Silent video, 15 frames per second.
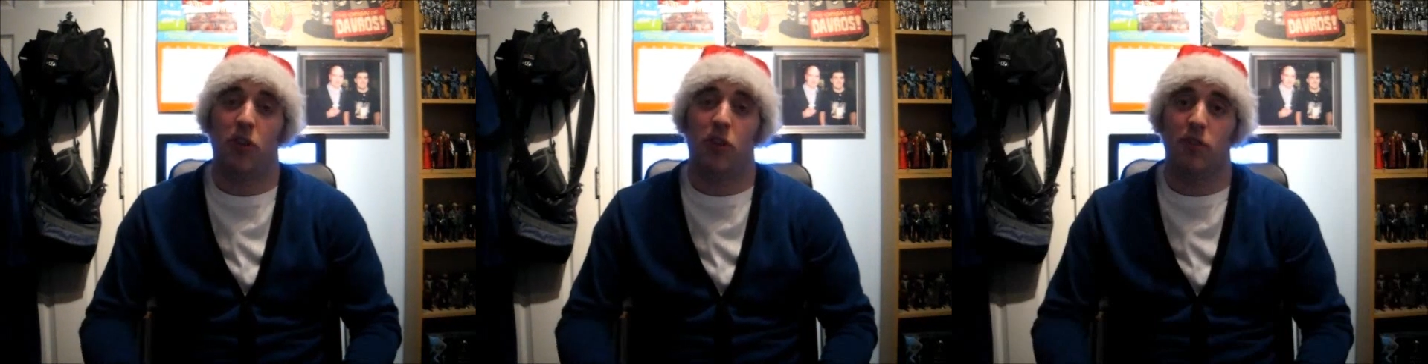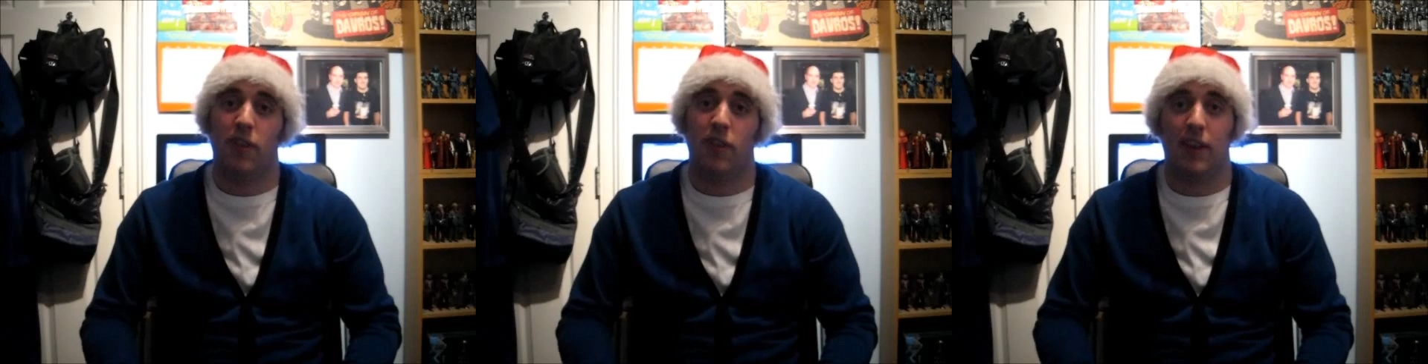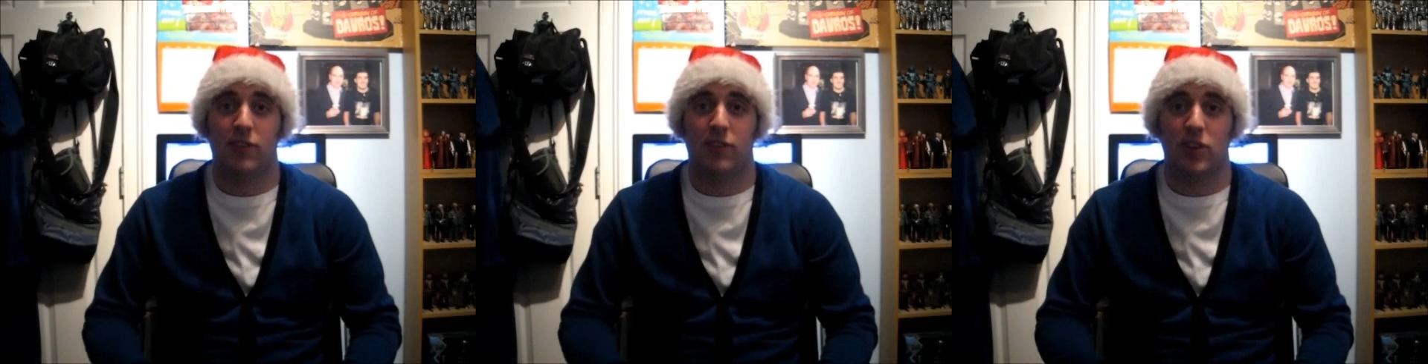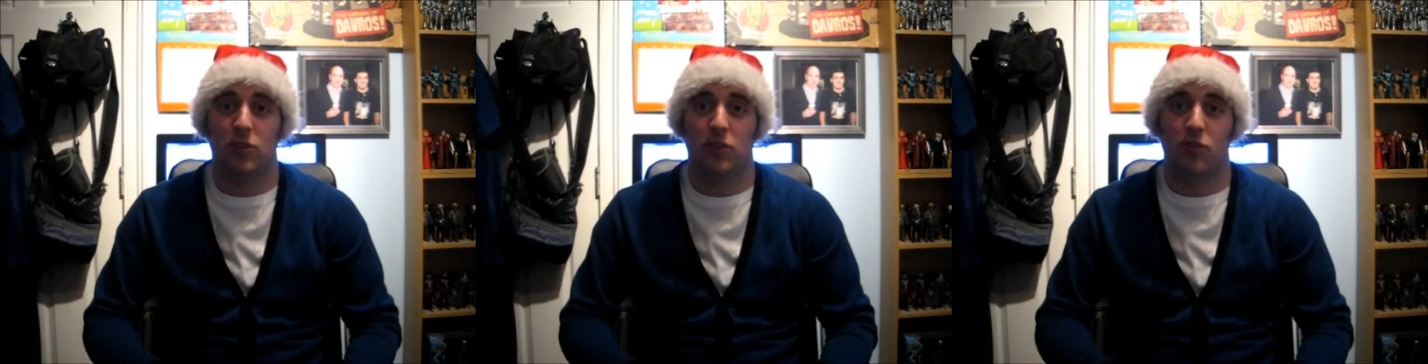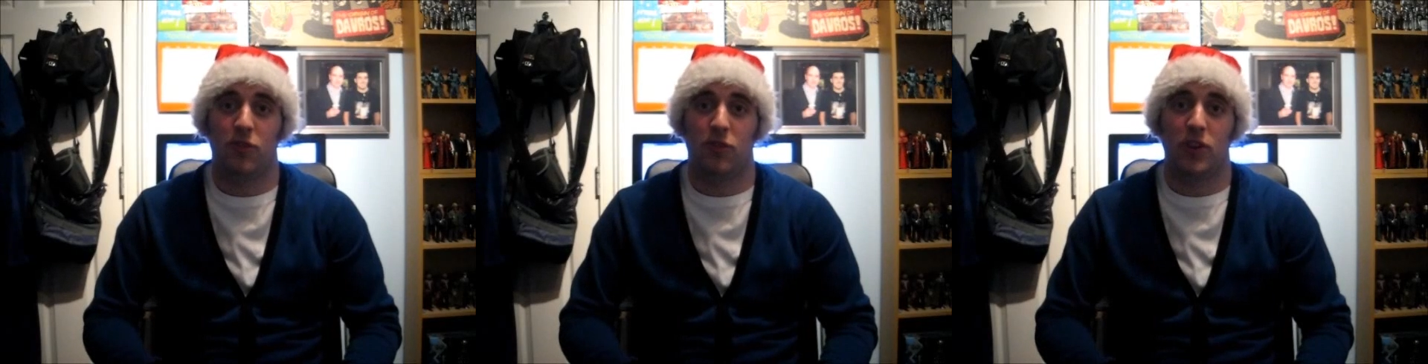off after
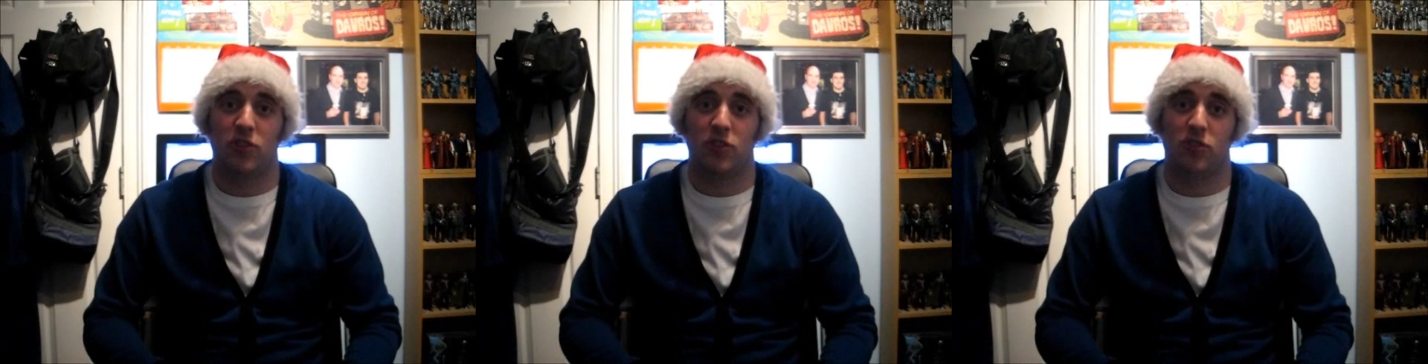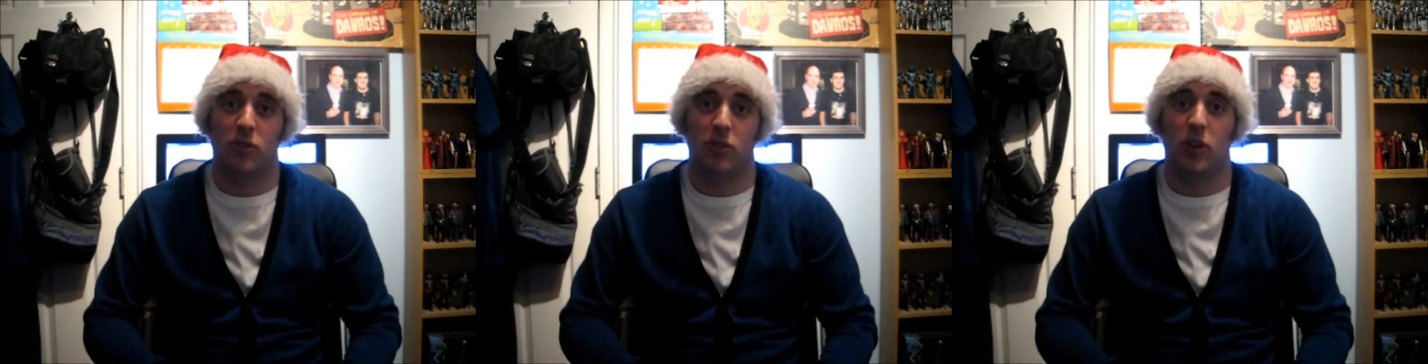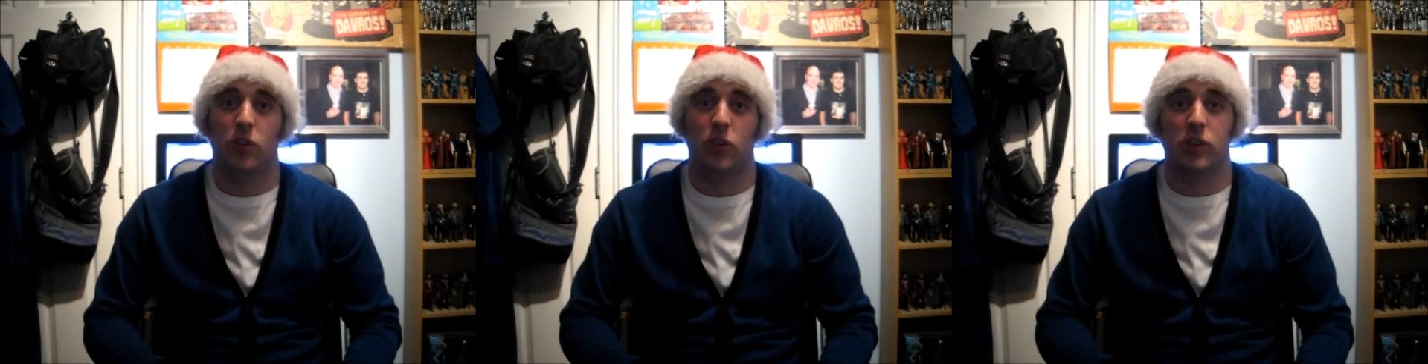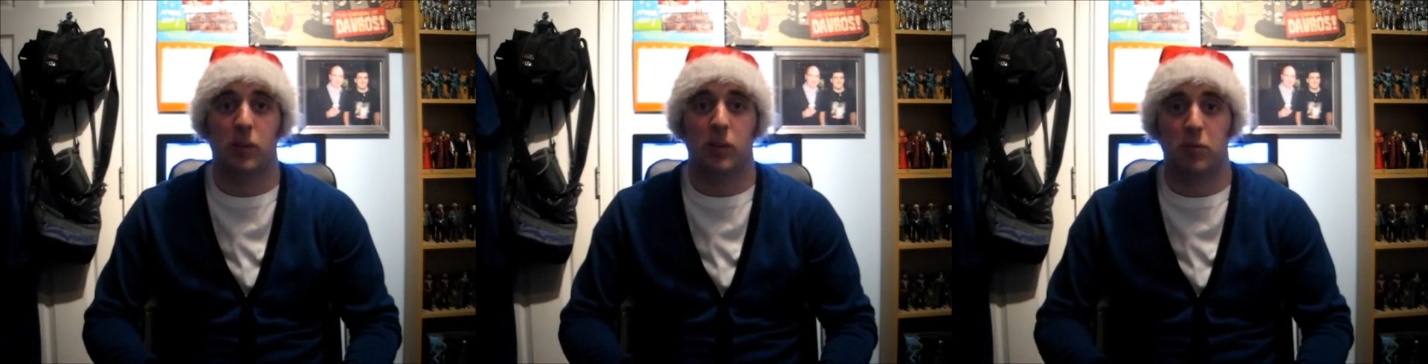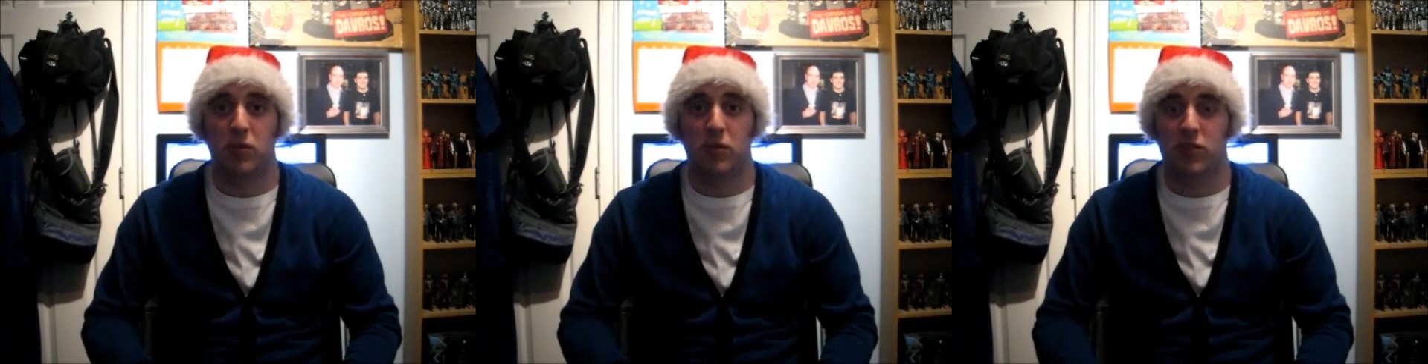you've finished doing it on the
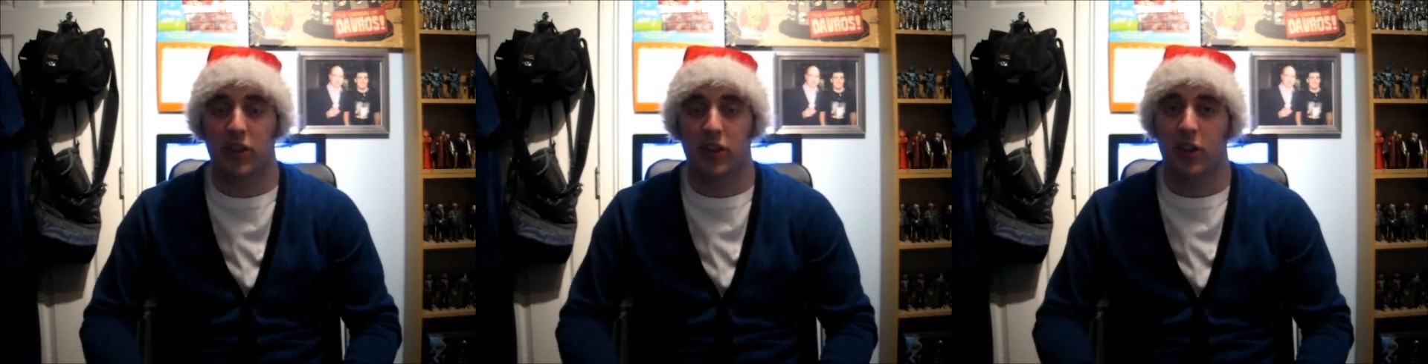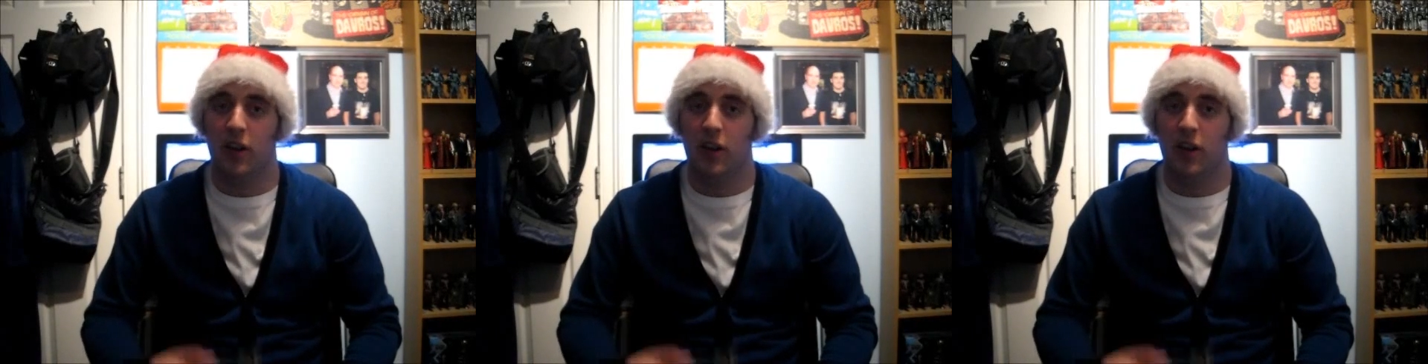computer.